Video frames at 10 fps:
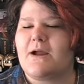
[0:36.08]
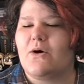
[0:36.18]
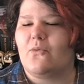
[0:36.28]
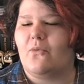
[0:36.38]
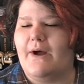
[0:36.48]

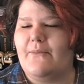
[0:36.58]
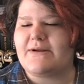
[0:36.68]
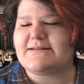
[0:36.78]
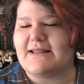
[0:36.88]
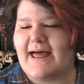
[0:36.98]
what
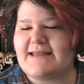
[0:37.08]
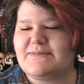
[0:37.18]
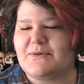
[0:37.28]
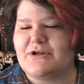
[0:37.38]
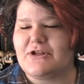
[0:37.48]
was the
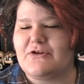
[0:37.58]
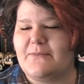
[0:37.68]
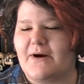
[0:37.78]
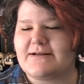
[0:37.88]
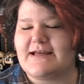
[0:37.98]
last book you
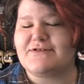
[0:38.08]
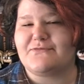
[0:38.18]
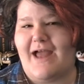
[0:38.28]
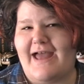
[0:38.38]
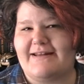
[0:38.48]
marked as
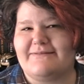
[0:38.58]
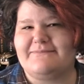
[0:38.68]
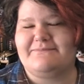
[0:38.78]
read?